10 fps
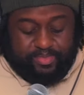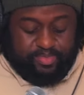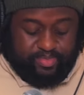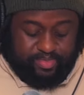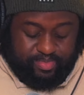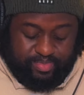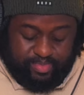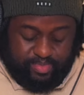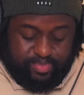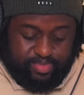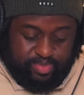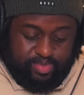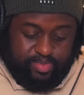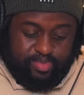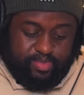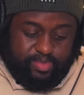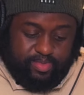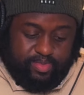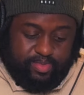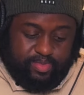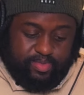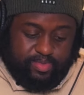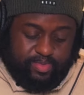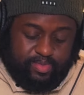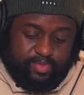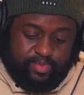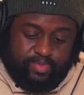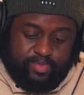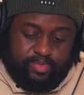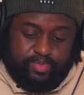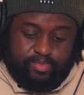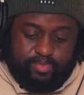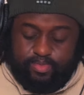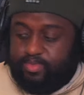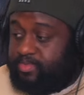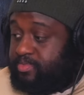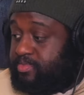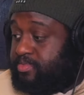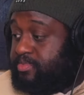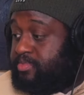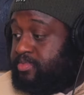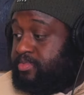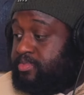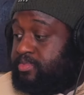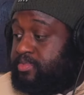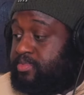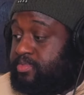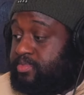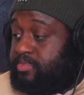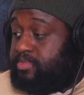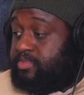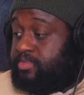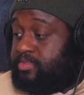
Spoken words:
No words are spoken by the person on screen.